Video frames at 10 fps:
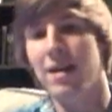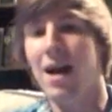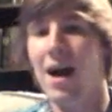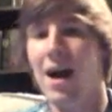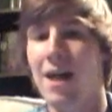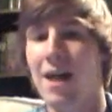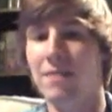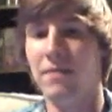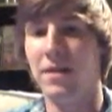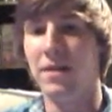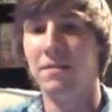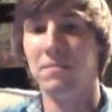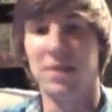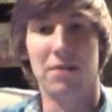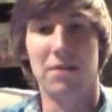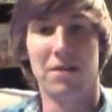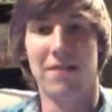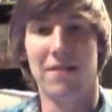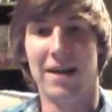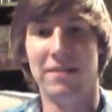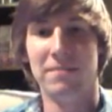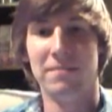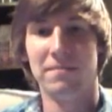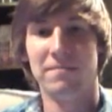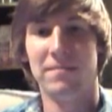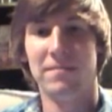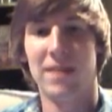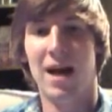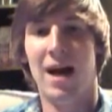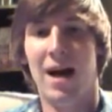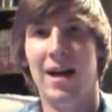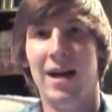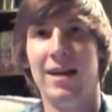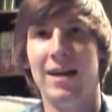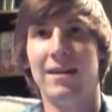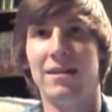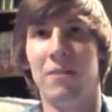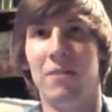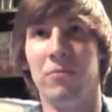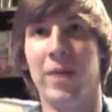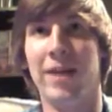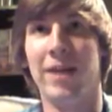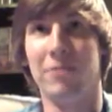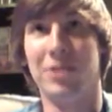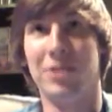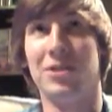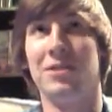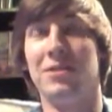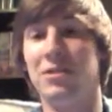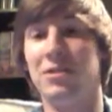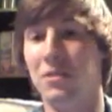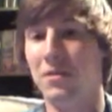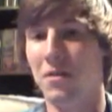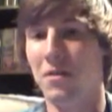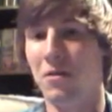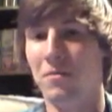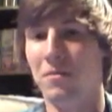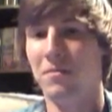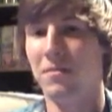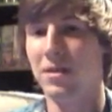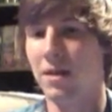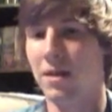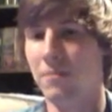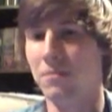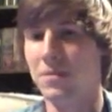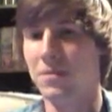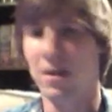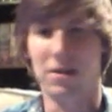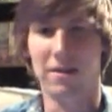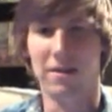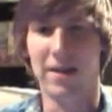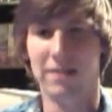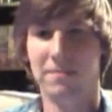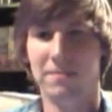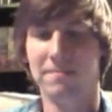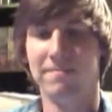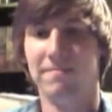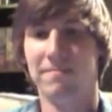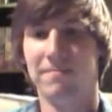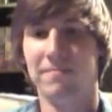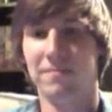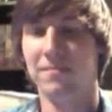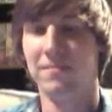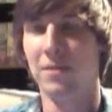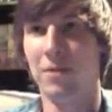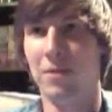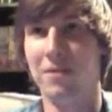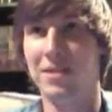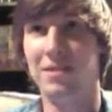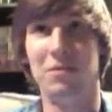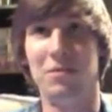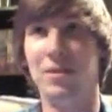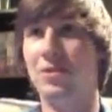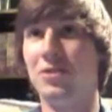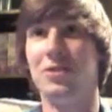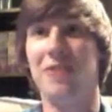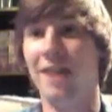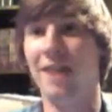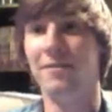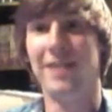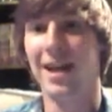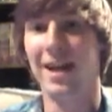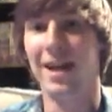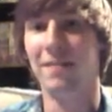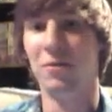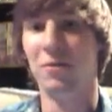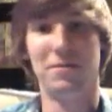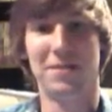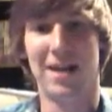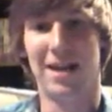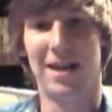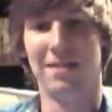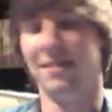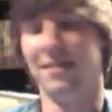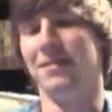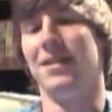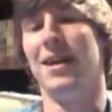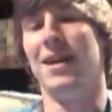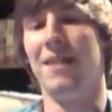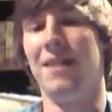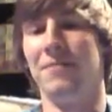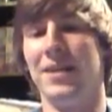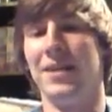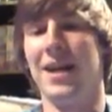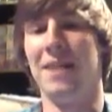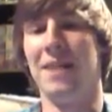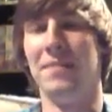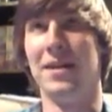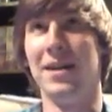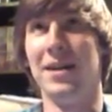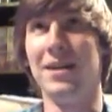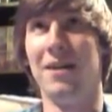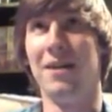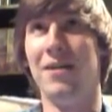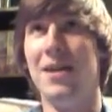that I live in South Carolina. I come from a Christian conservative home, because I'm from South Carolina. I'm one of those kids who went to church every day, multiple times. No, not every day, but, you know,